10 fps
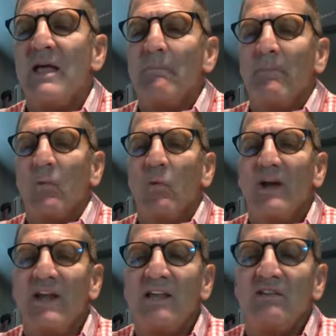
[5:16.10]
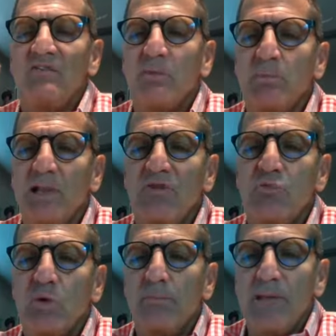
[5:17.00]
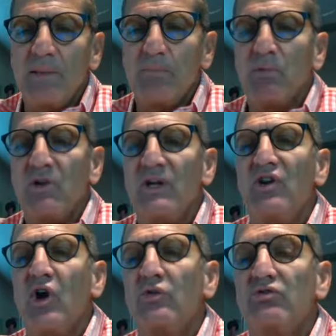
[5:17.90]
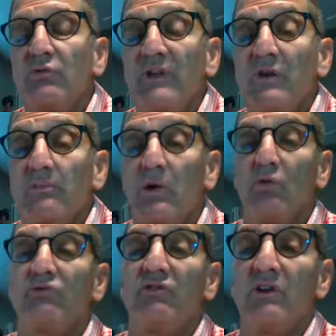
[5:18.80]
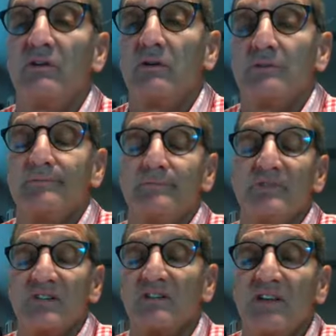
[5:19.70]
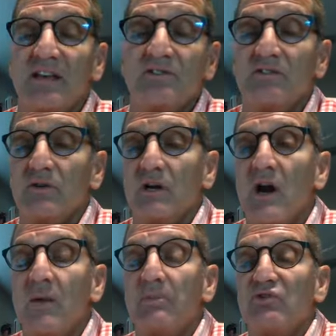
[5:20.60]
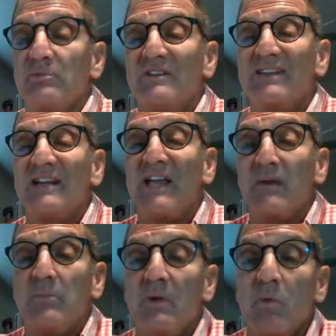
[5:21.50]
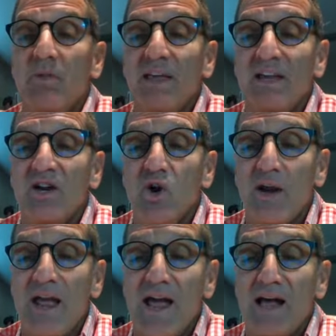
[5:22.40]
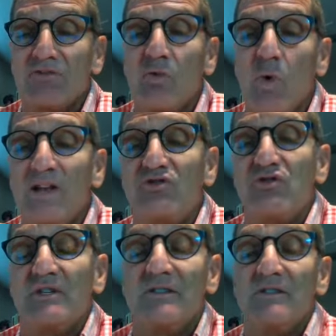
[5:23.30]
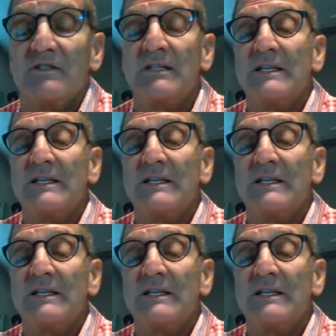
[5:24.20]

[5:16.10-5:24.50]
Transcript: But what it is a place where people can go to either post their successes, their accomplishments. It can be where they can go to ask questions.